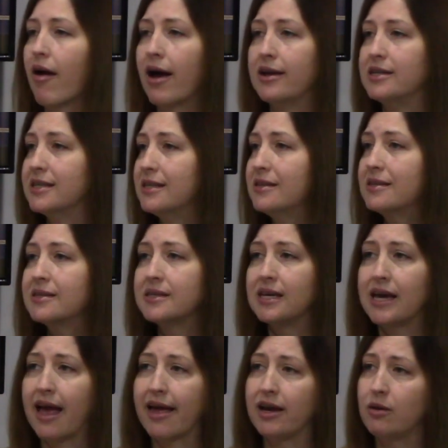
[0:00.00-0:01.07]
I didn't
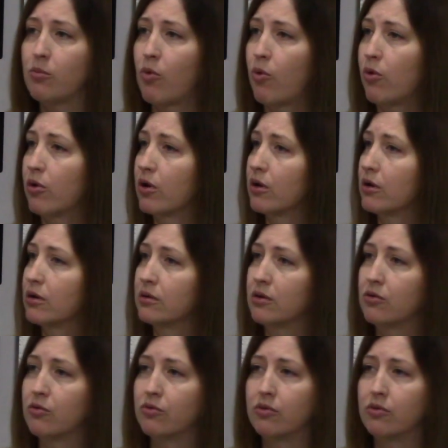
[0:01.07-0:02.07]
see any more